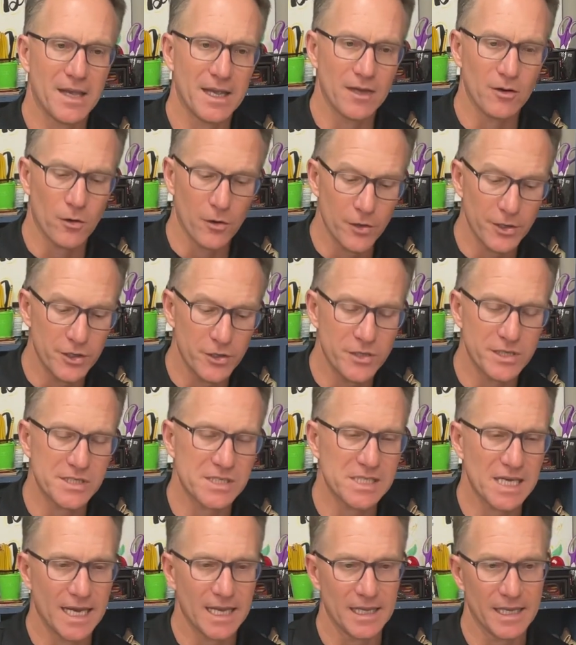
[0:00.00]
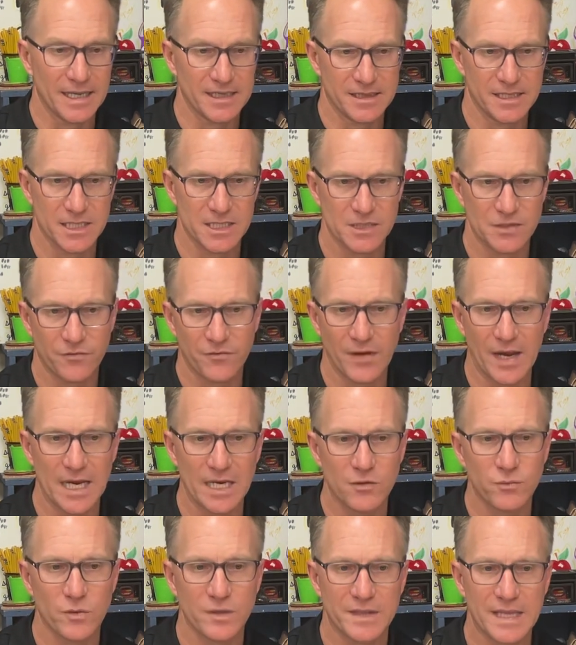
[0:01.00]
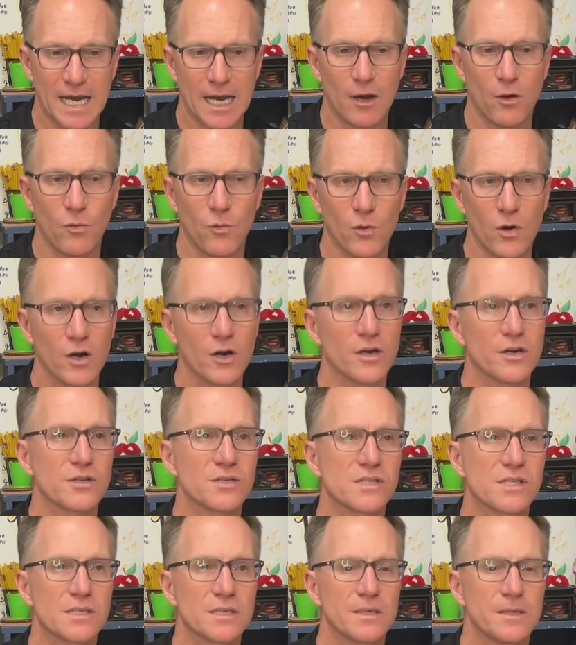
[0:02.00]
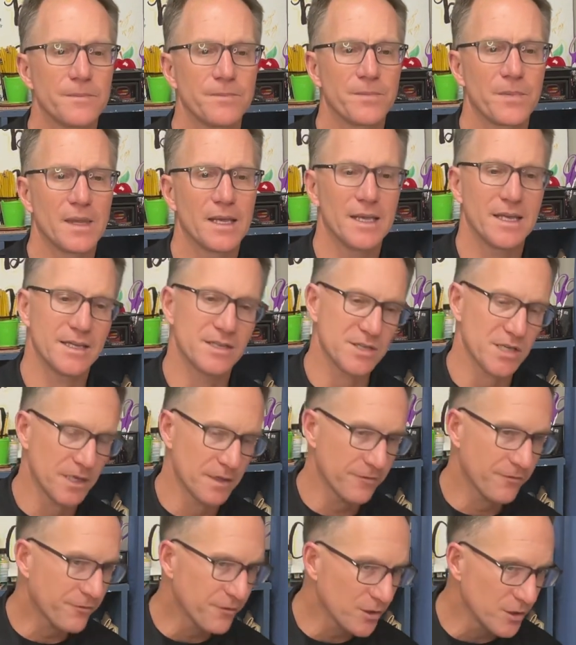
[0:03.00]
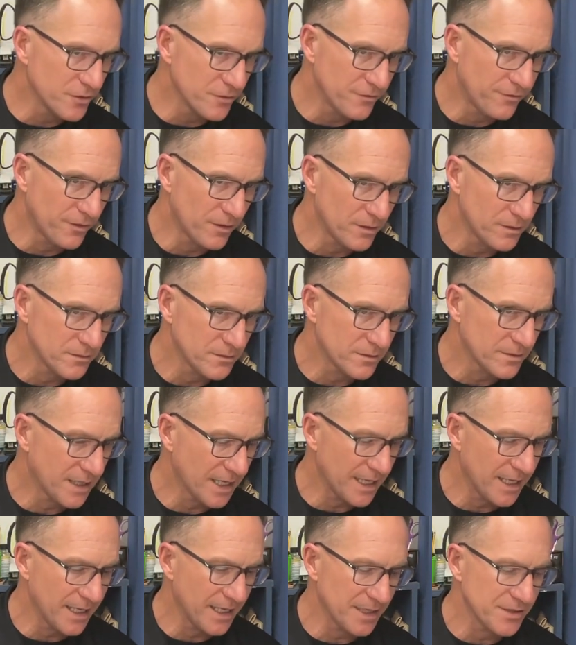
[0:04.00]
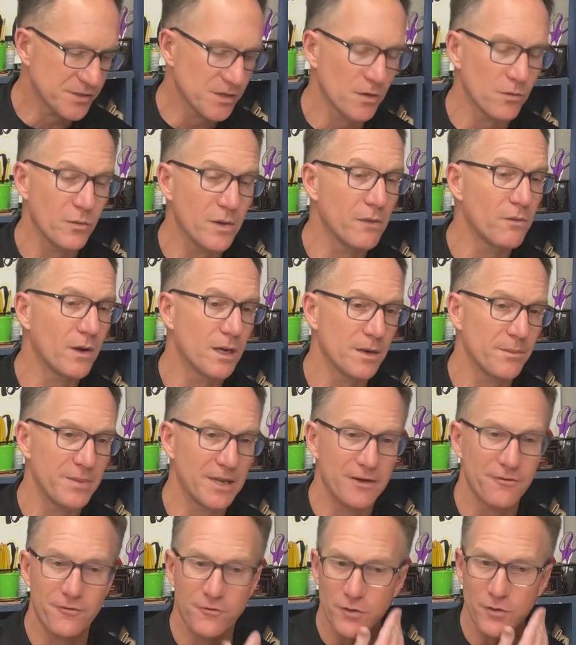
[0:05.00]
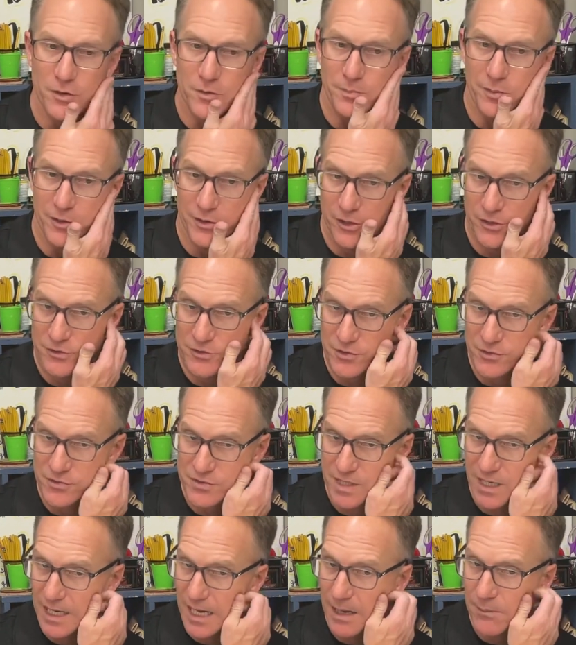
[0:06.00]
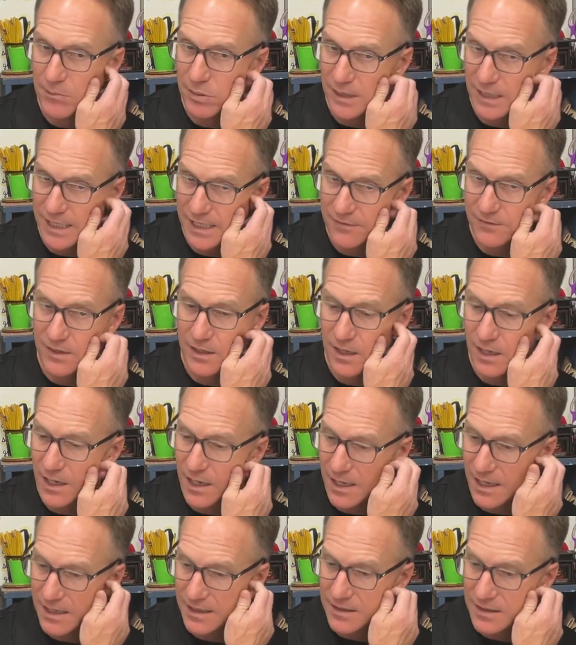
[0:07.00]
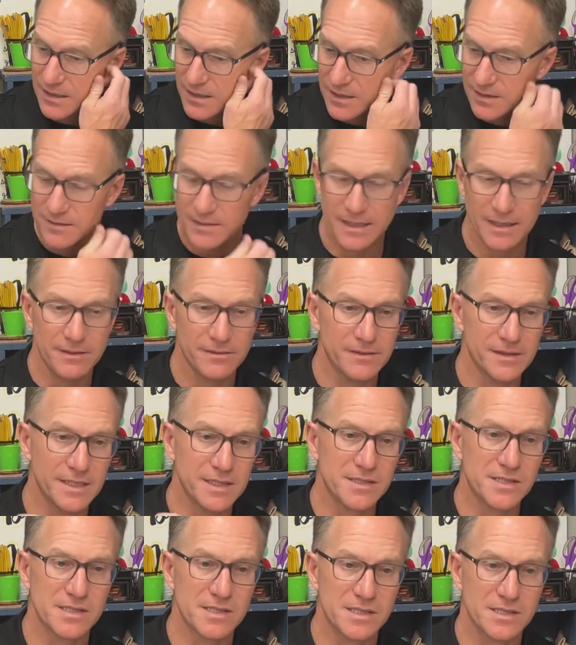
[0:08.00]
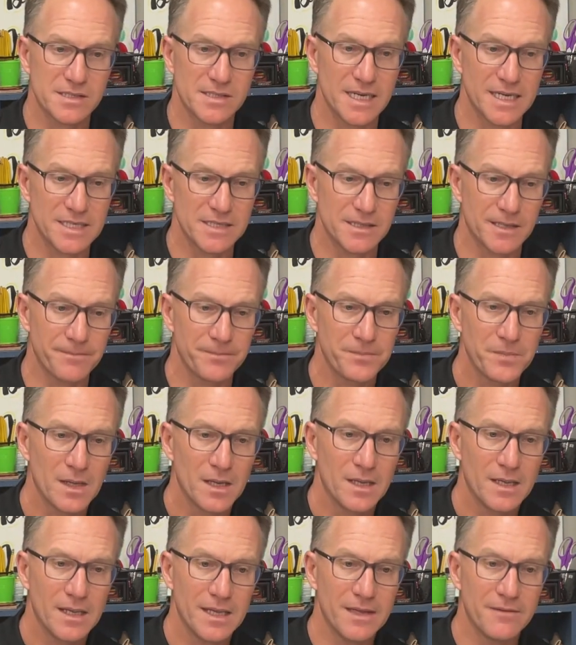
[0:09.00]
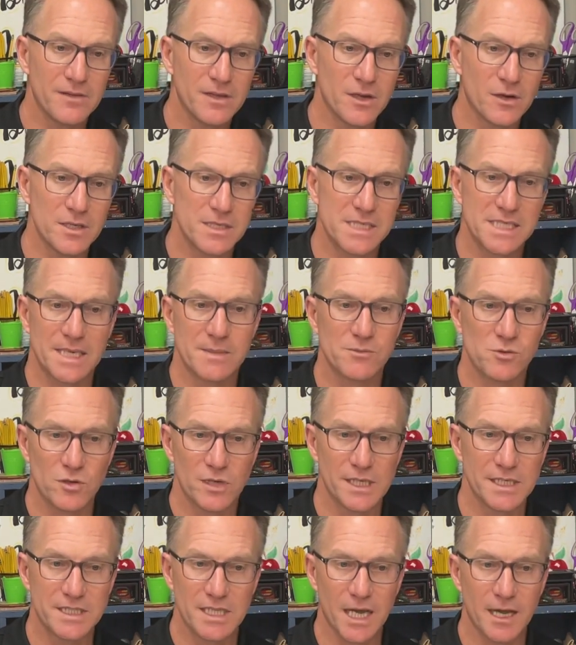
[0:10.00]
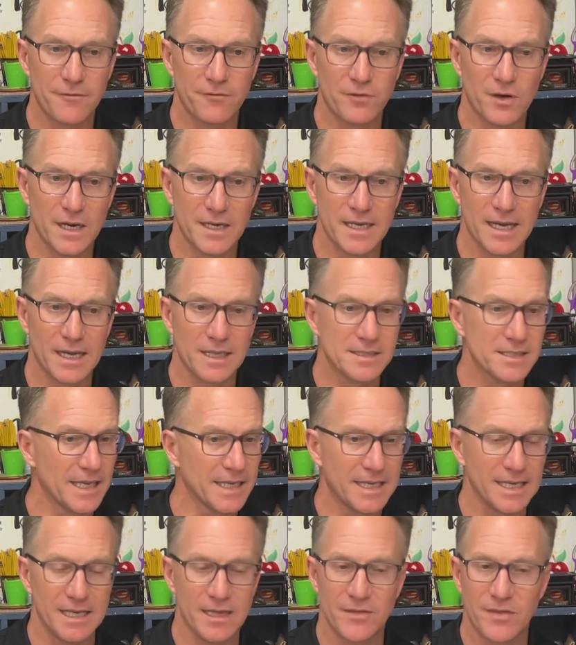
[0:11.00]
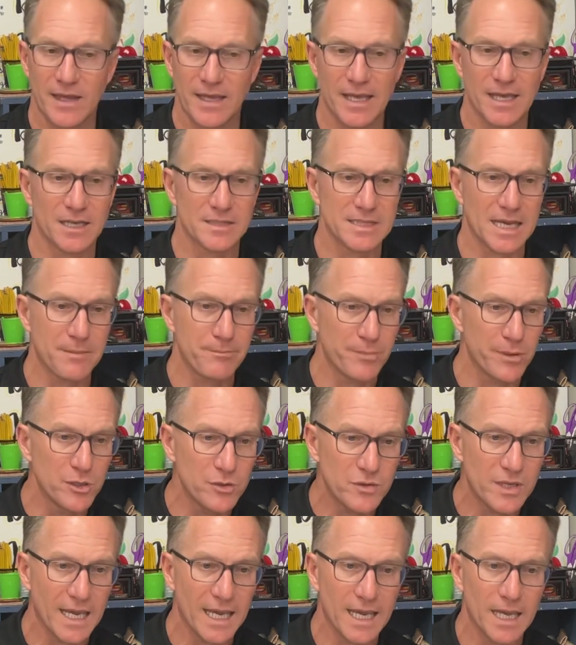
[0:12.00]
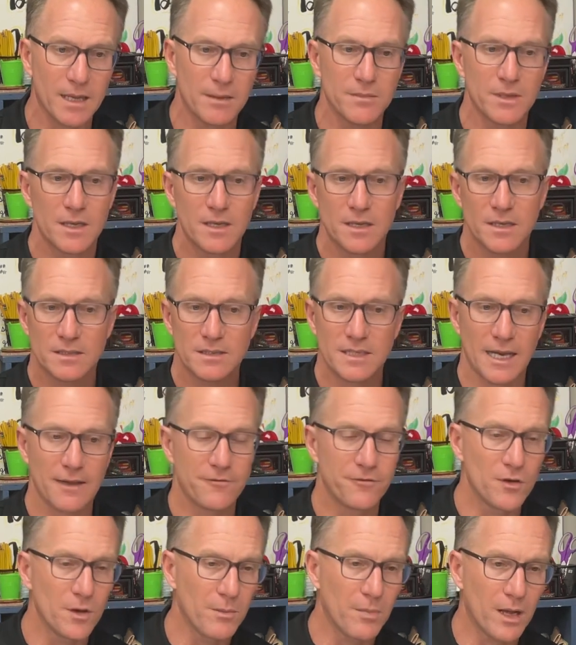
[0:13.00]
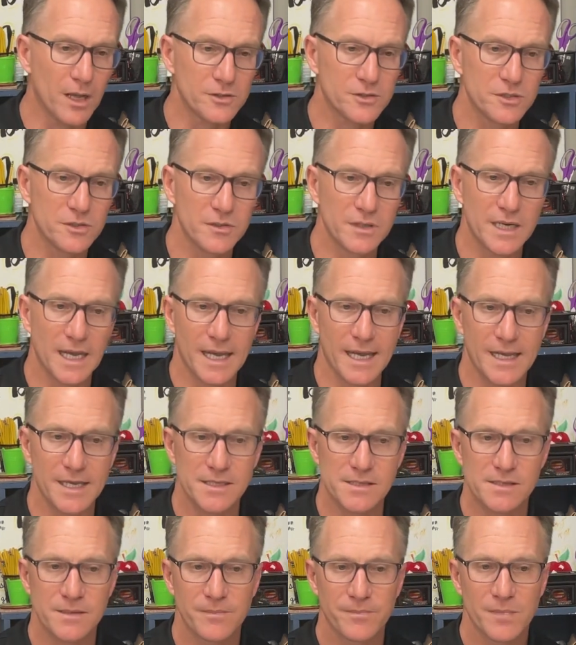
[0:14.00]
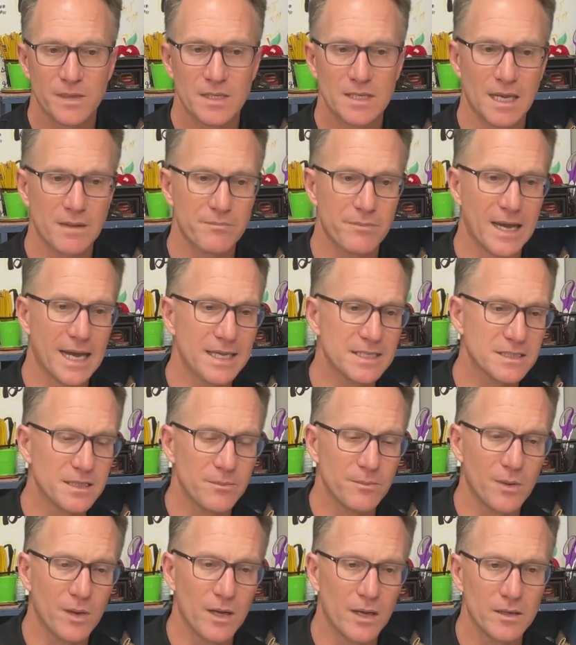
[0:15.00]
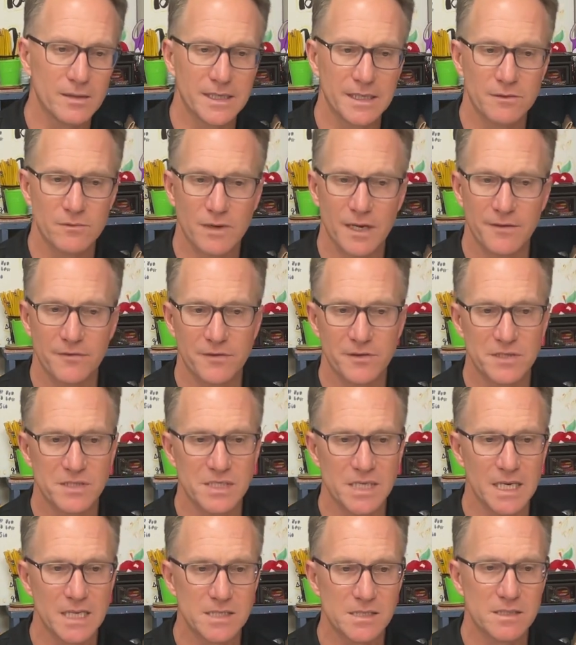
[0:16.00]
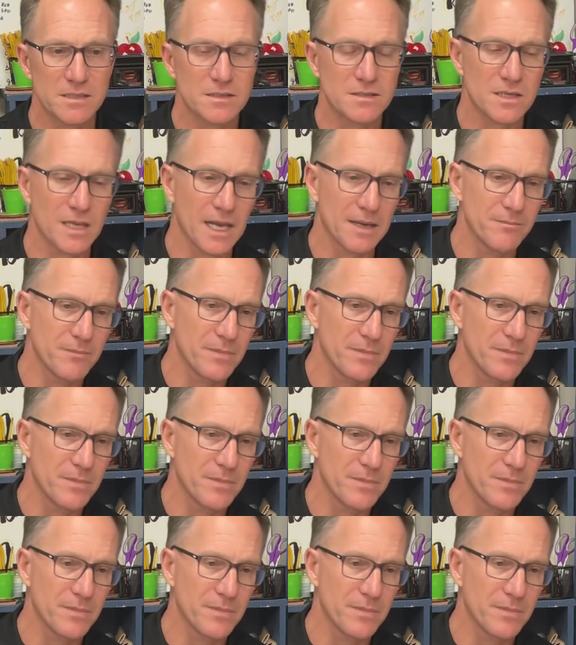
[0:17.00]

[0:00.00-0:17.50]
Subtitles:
Or you could say it like this, faith without works is unfruitful, okay? And so we want to be fruit producers. And I believe in God that this is a season, even though it seems really tough right now, it's like anything else, like boot camp, it's like football two-a-days, it's like basketball, getting ready for the season, it's like